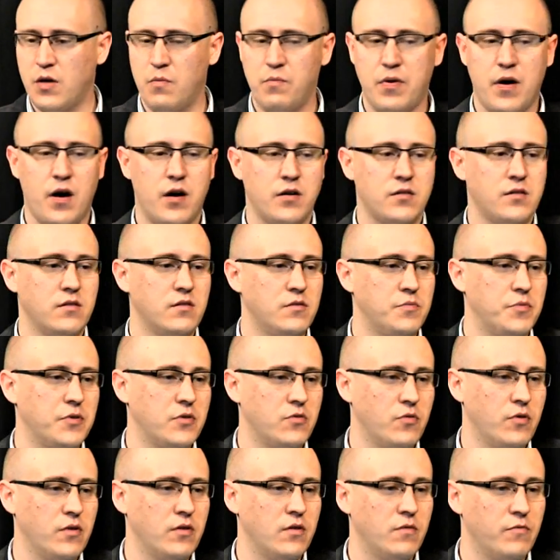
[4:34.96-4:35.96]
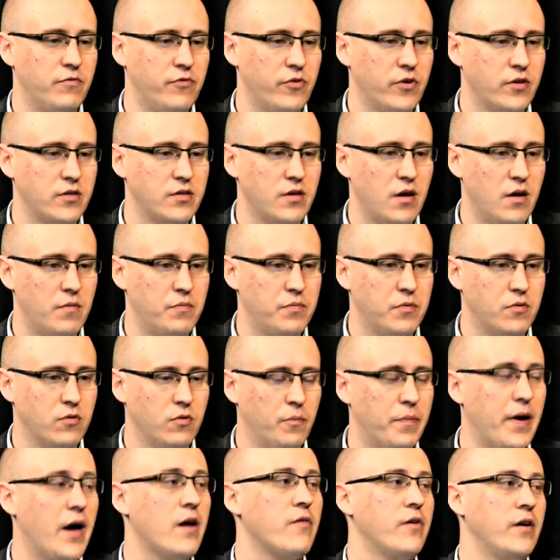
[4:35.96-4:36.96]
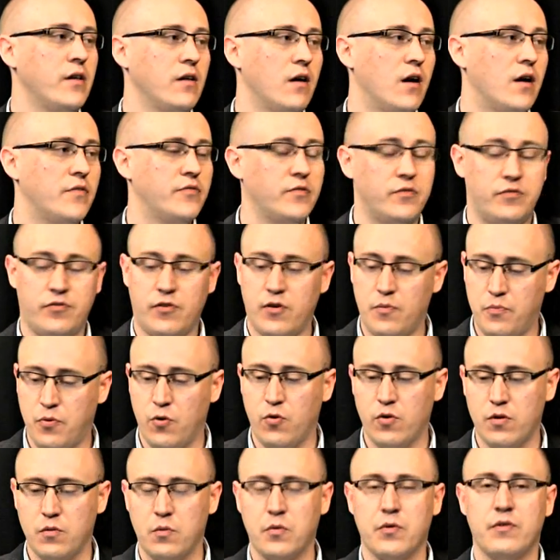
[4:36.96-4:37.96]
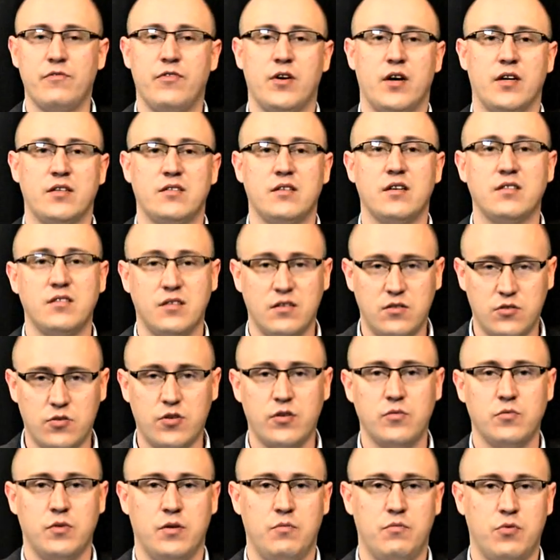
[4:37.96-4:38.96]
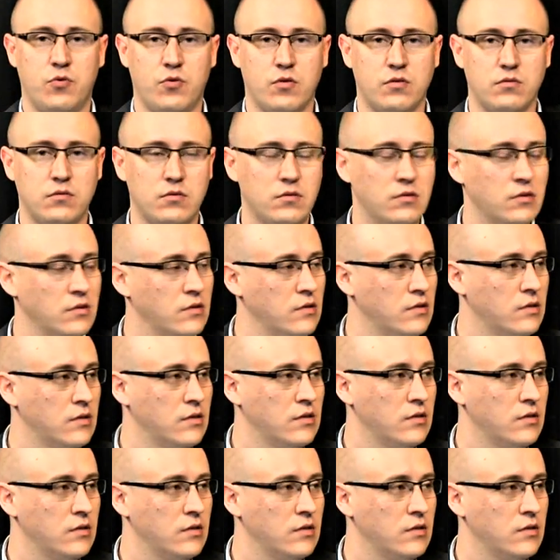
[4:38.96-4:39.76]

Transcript: comparisons between them. For example, battery life. For a portable device, that's extremely important. It is